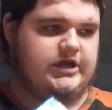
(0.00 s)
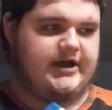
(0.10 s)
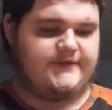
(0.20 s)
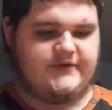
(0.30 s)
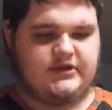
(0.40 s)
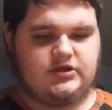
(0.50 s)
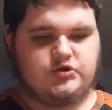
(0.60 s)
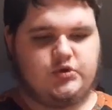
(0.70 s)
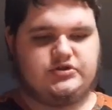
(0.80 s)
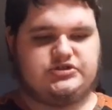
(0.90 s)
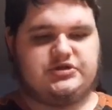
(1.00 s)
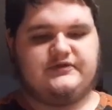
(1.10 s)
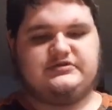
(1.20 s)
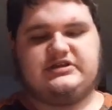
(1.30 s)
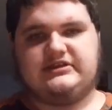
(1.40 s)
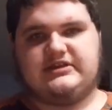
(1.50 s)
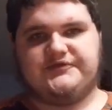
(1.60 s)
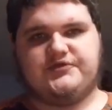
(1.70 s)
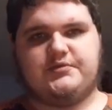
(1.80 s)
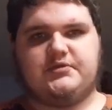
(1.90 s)
I felt like no one should ever take
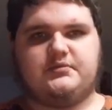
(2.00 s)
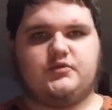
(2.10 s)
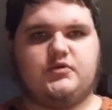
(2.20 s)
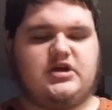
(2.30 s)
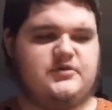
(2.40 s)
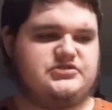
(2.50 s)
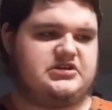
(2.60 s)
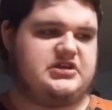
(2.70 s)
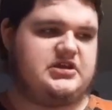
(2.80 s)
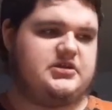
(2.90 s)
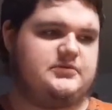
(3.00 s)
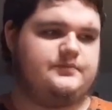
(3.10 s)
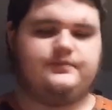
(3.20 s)
that from him when I was a kid.